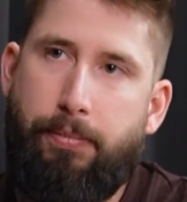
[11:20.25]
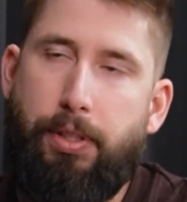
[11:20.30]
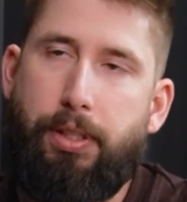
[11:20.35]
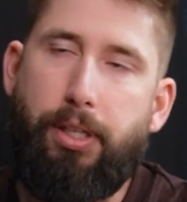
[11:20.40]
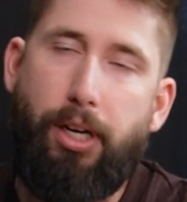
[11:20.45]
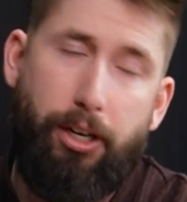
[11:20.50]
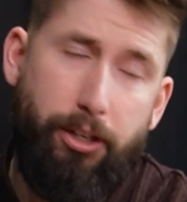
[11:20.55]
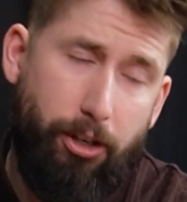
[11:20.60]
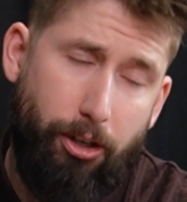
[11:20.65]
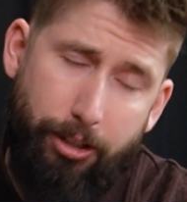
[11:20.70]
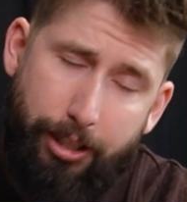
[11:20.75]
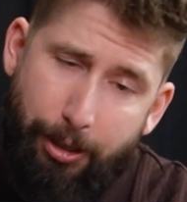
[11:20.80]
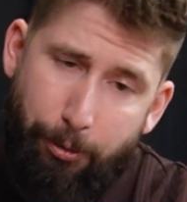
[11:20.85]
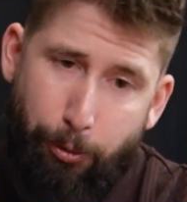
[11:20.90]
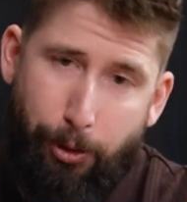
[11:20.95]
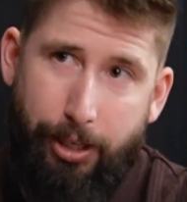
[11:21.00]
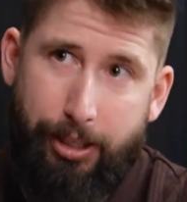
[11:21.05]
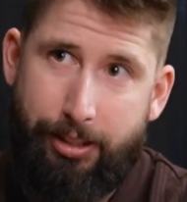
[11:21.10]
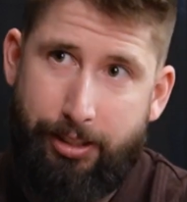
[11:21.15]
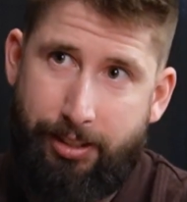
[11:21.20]
Not all at
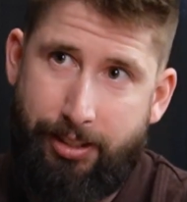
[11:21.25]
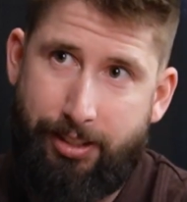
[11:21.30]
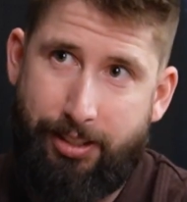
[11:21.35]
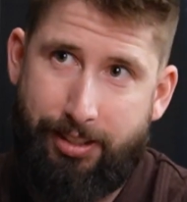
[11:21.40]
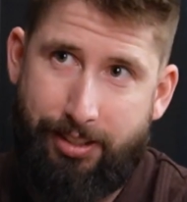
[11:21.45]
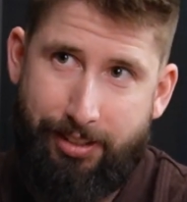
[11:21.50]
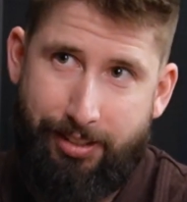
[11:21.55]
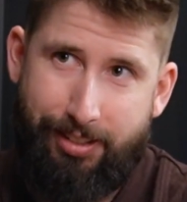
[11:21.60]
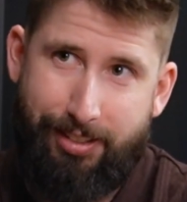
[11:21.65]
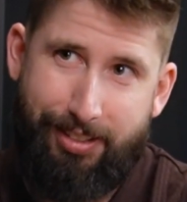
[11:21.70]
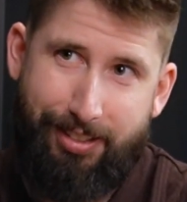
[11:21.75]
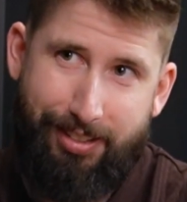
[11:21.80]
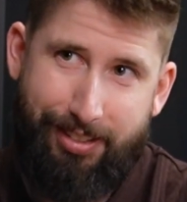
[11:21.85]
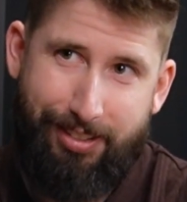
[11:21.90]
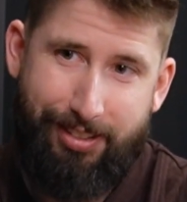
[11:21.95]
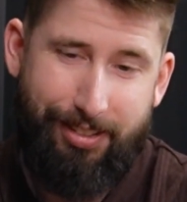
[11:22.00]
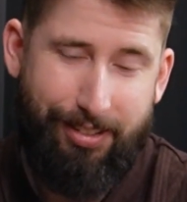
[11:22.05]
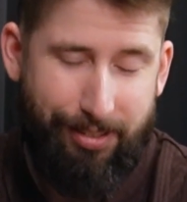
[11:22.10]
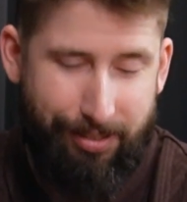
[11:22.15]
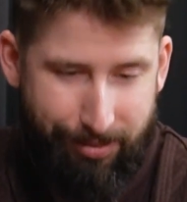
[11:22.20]
once,
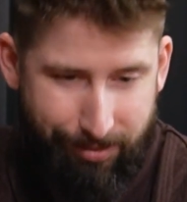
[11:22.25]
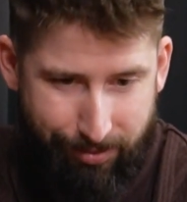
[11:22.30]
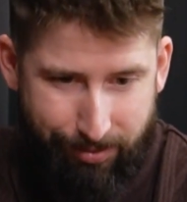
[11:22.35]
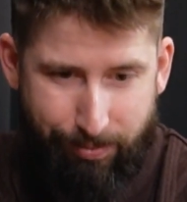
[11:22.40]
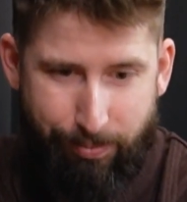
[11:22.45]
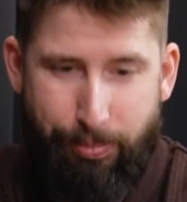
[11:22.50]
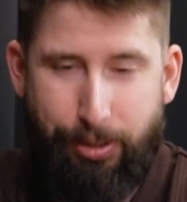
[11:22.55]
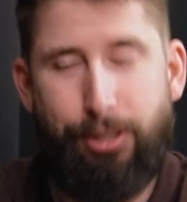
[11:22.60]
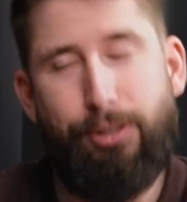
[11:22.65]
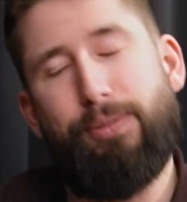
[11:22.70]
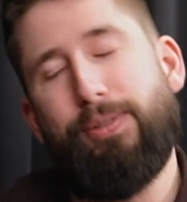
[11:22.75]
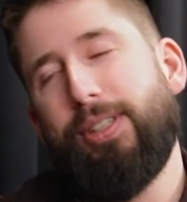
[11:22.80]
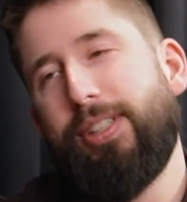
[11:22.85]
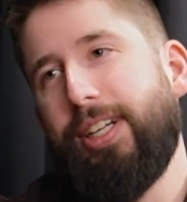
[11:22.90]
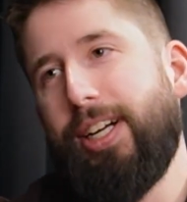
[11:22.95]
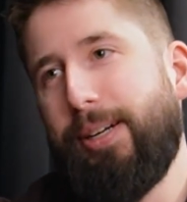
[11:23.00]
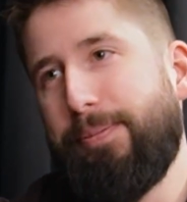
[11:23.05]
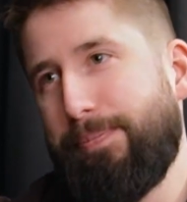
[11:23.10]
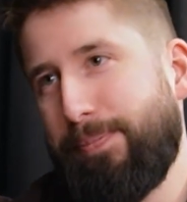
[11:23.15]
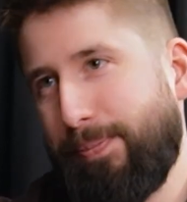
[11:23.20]
but over
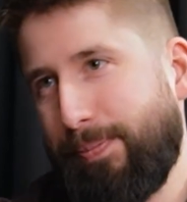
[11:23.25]
time.